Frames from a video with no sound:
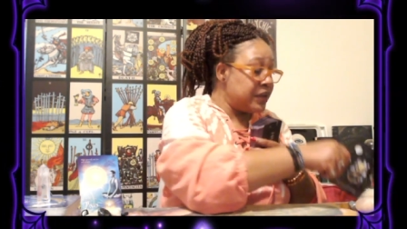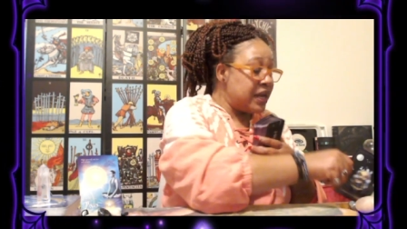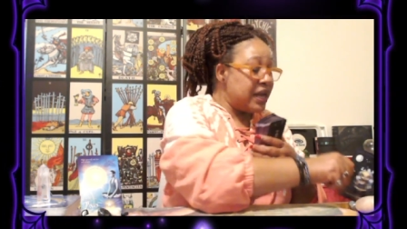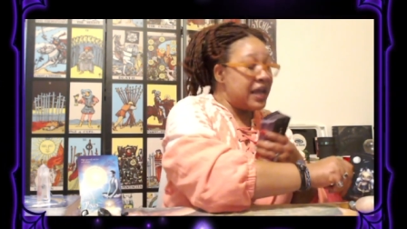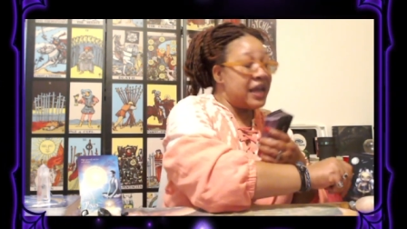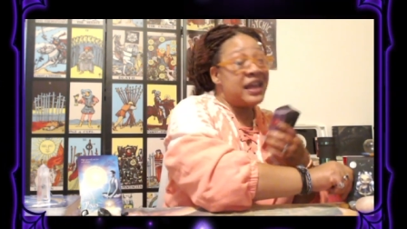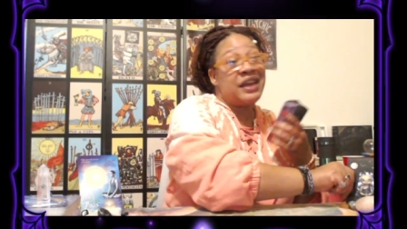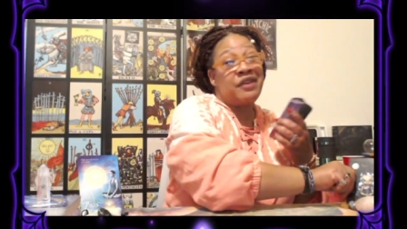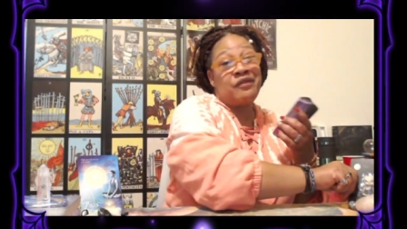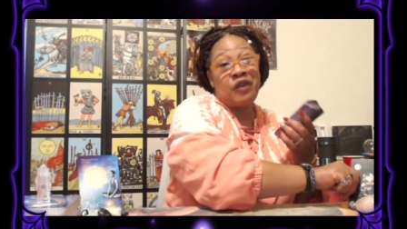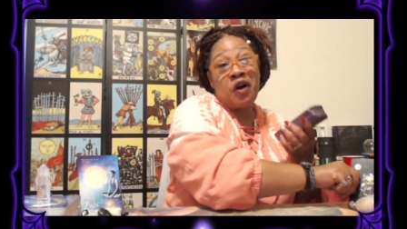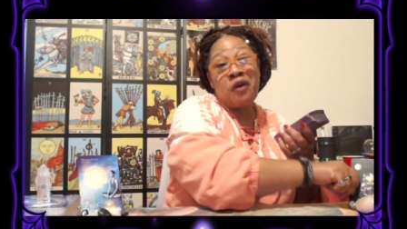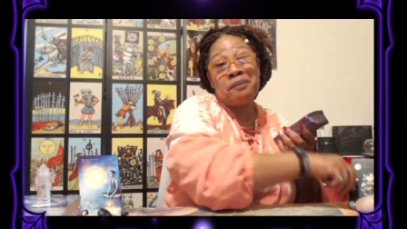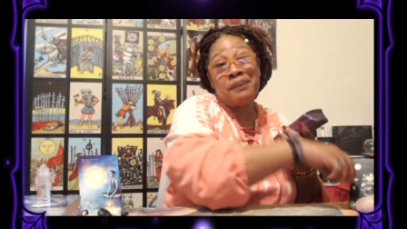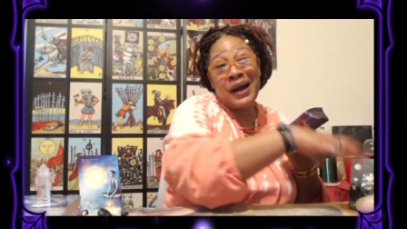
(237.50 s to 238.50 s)
and
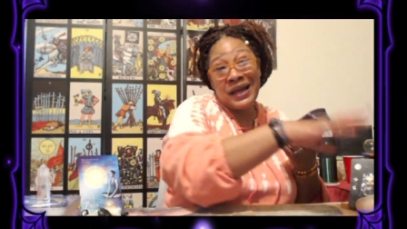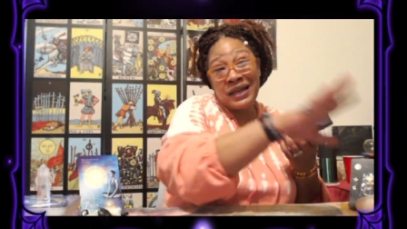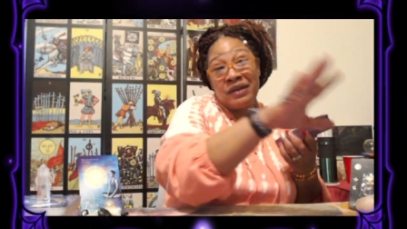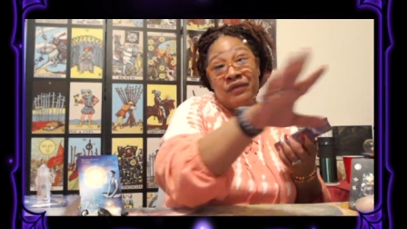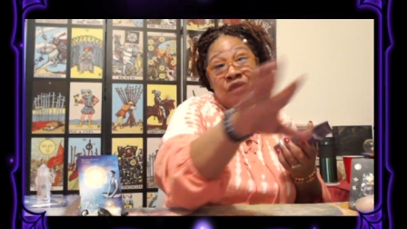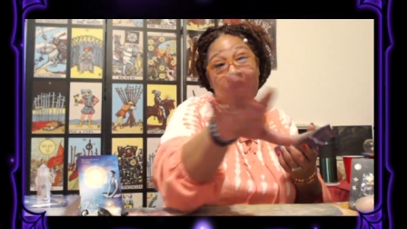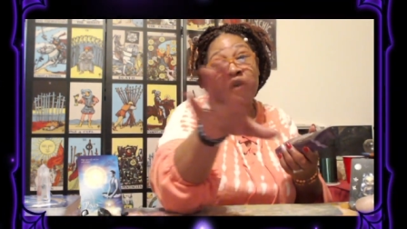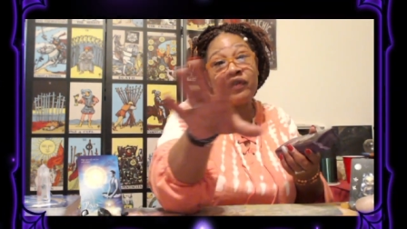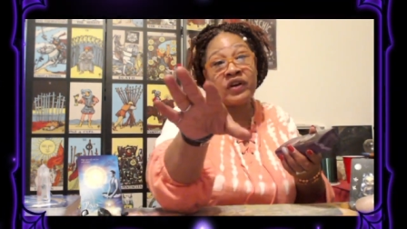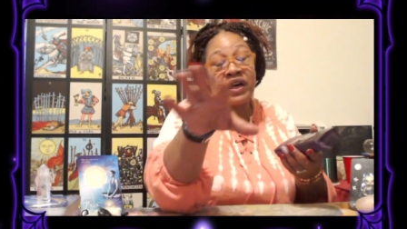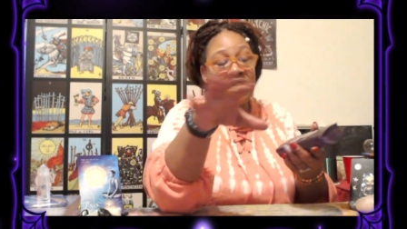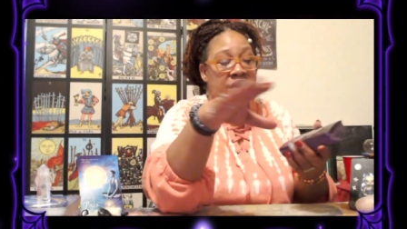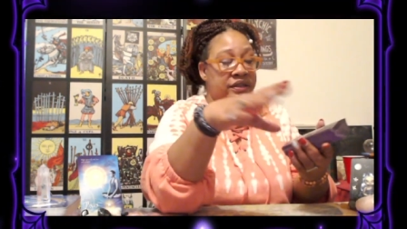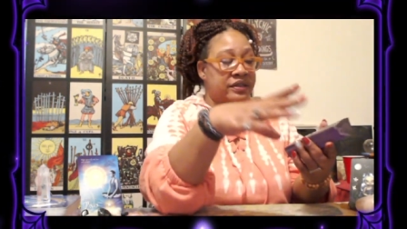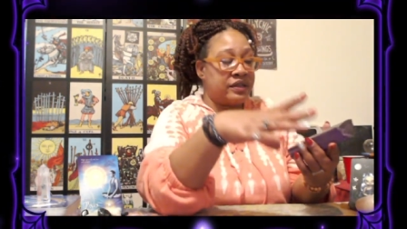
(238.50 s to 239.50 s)
involve might involve
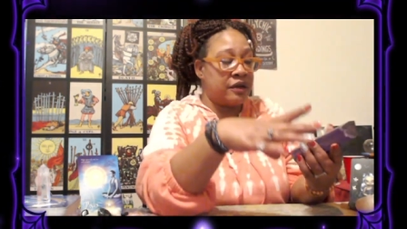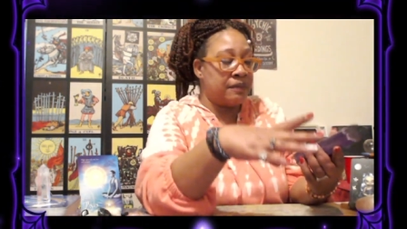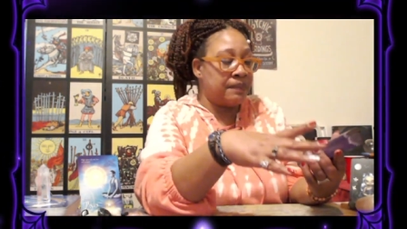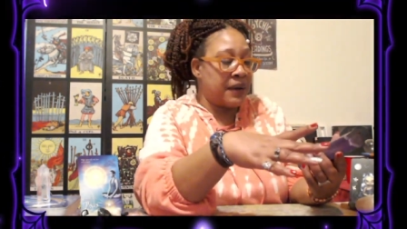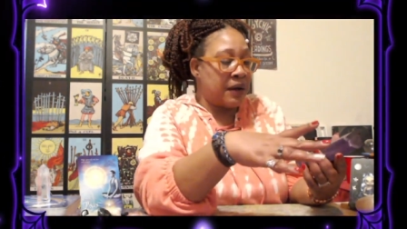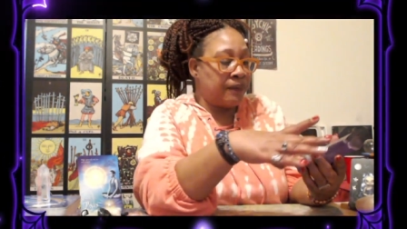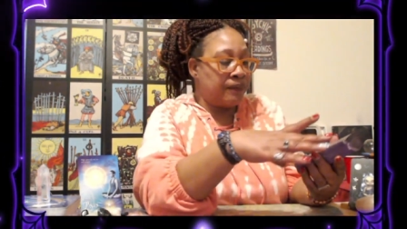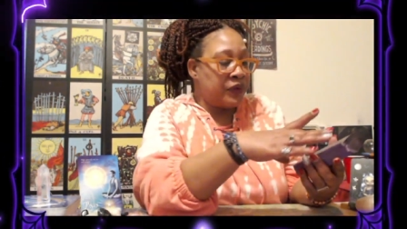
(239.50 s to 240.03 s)
cutting something out.